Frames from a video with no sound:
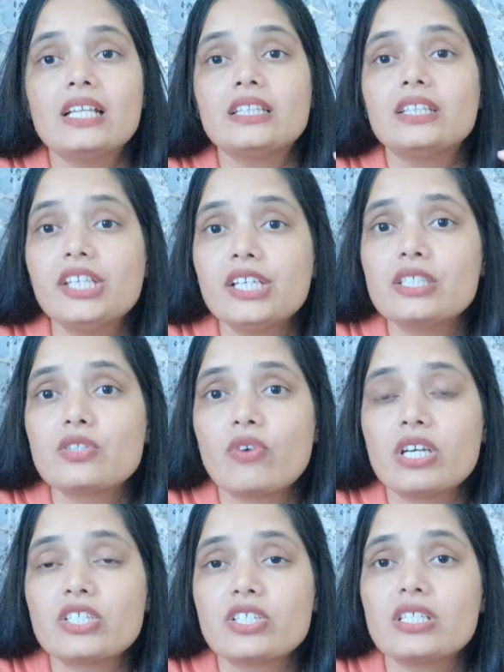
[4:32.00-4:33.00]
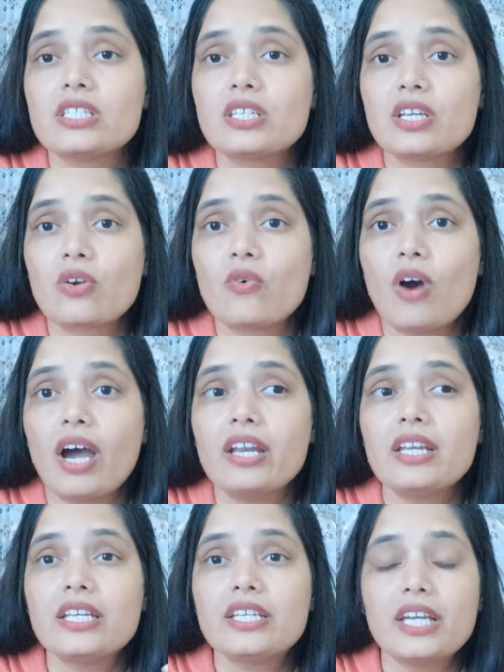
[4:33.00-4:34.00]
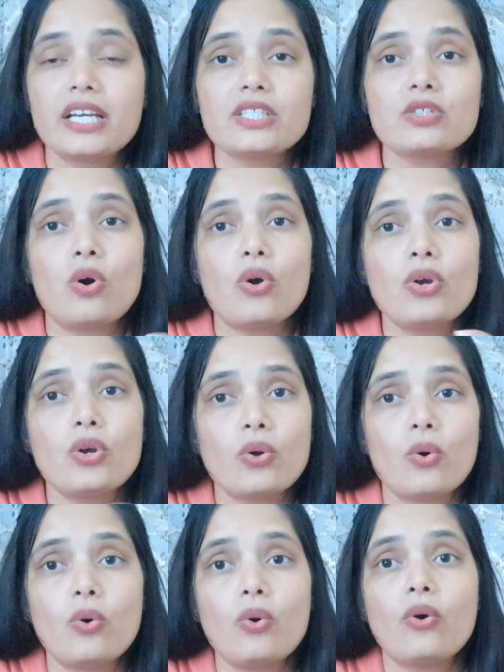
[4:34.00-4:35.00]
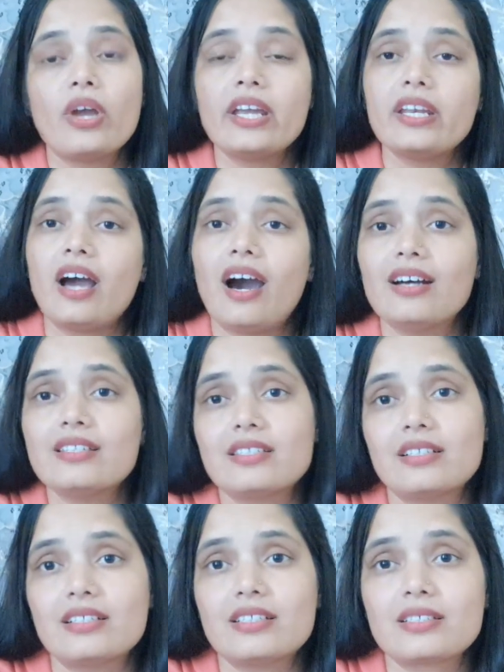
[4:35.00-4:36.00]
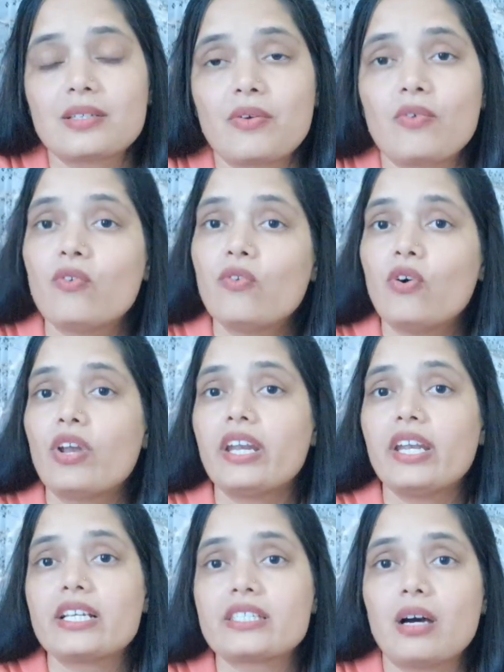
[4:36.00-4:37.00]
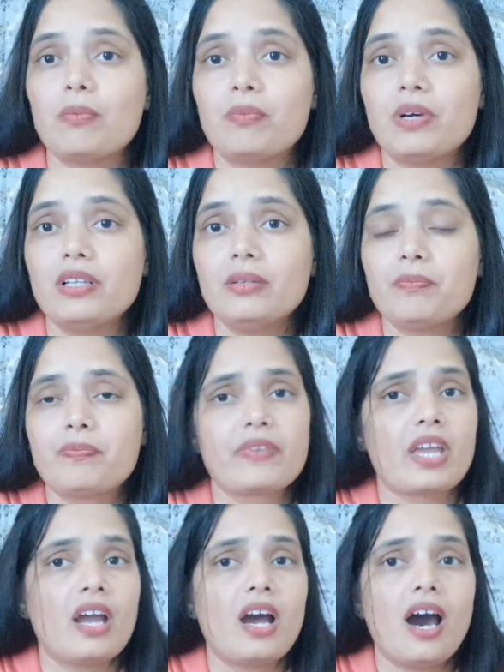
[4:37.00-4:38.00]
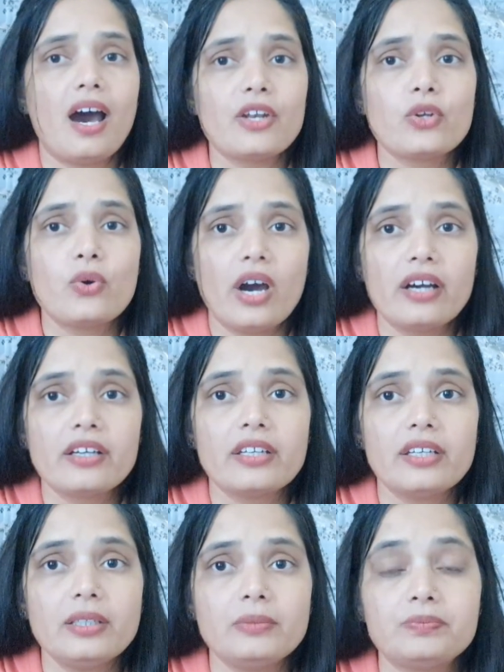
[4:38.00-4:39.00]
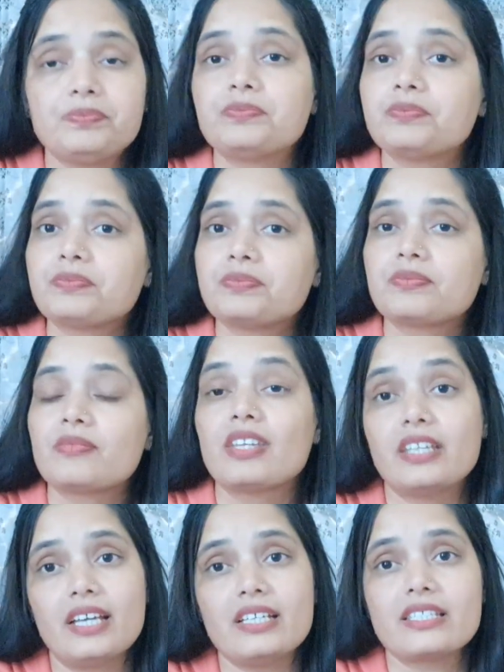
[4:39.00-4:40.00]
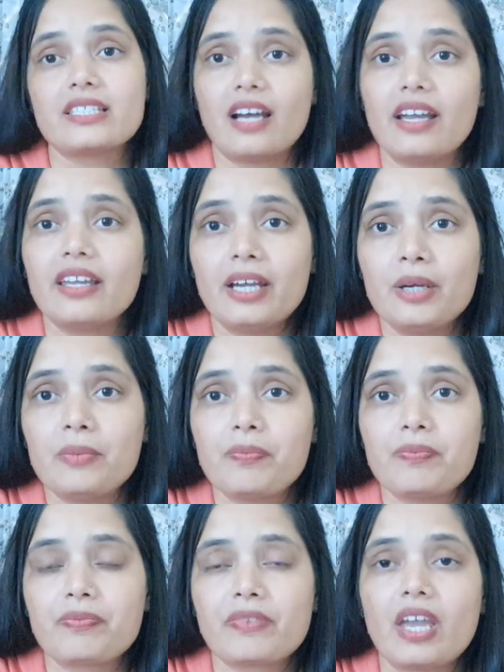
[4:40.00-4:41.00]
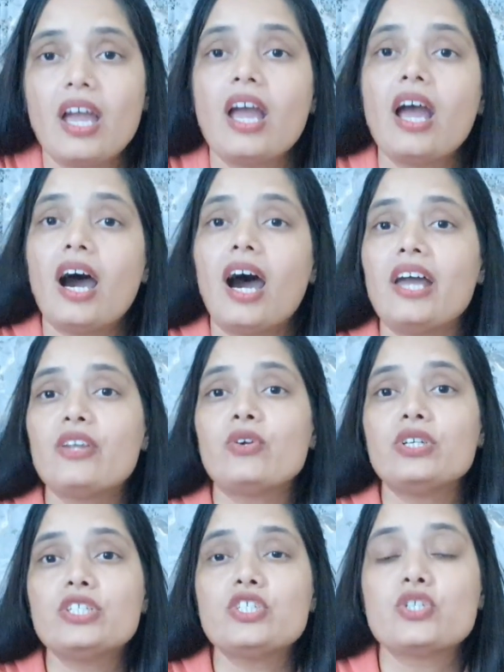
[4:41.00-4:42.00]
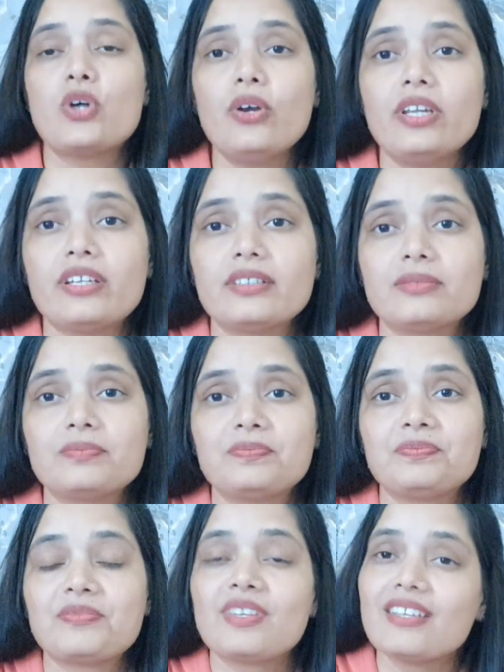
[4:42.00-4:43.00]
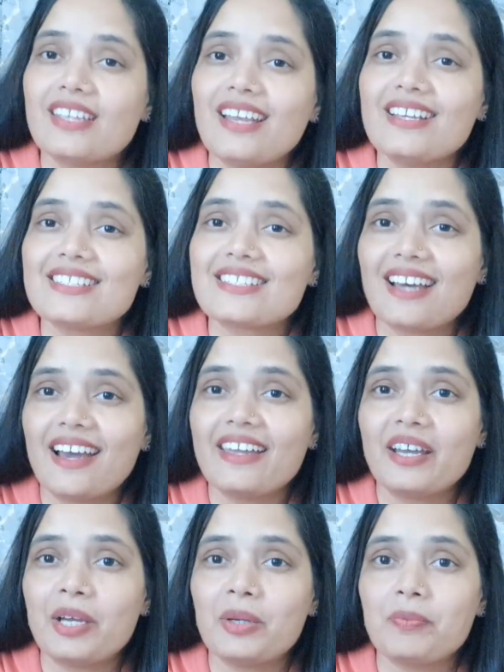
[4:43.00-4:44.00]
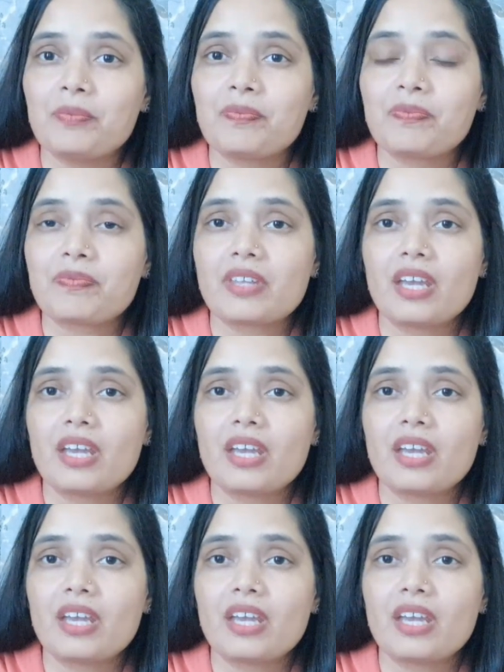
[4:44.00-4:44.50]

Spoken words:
These questions require yes or no in answers. For an example, are you hungry? Yes, I am. Are you enjoying? Yes, I am.